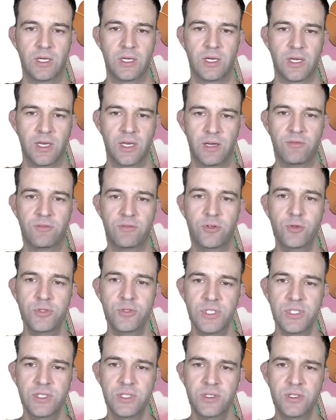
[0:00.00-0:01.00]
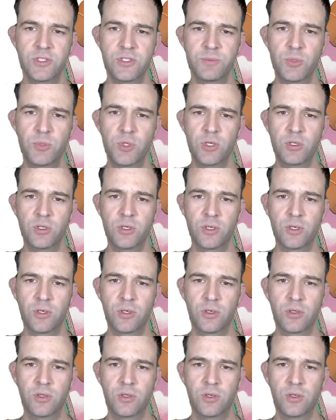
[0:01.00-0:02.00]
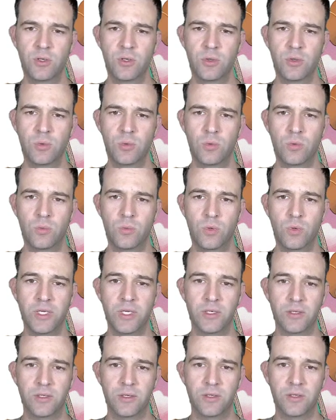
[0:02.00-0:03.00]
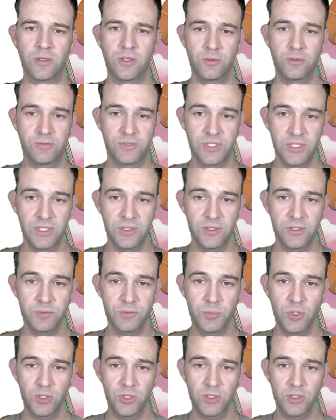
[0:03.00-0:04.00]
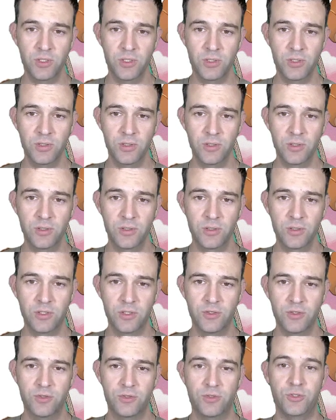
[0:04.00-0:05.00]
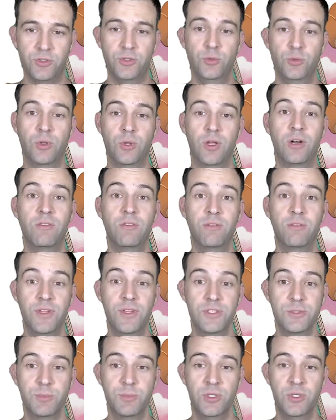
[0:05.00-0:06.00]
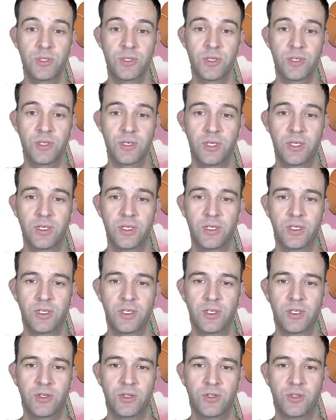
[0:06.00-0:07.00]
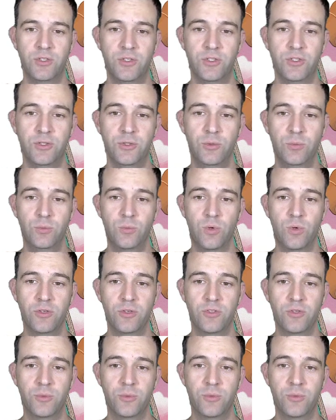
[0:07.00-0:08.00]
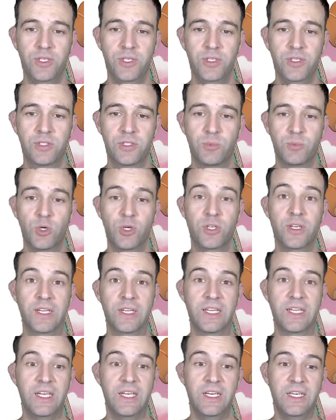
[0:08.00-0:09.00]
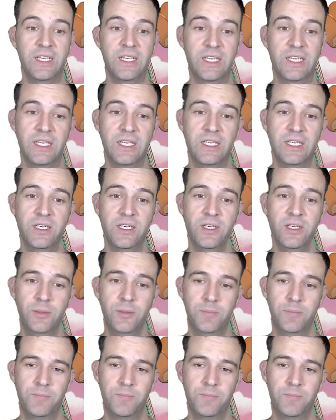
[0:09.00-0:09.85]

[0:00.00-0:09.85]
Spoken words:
Have you seen this book? Wait, you've seen this book? Do you love this book? Do you want to read this book again and again?